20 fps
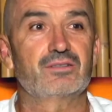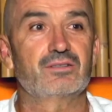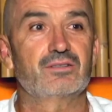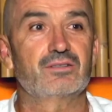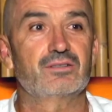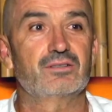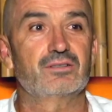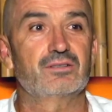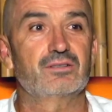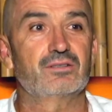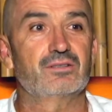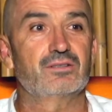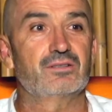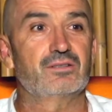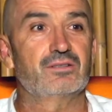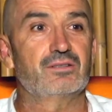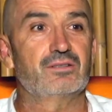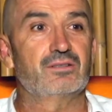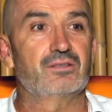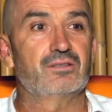
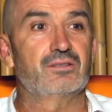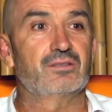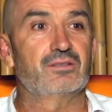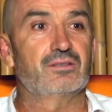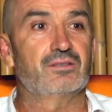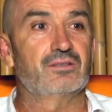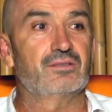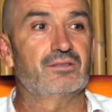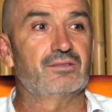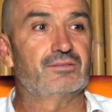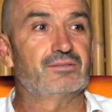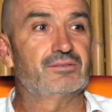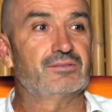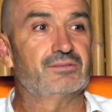Nobody speaks.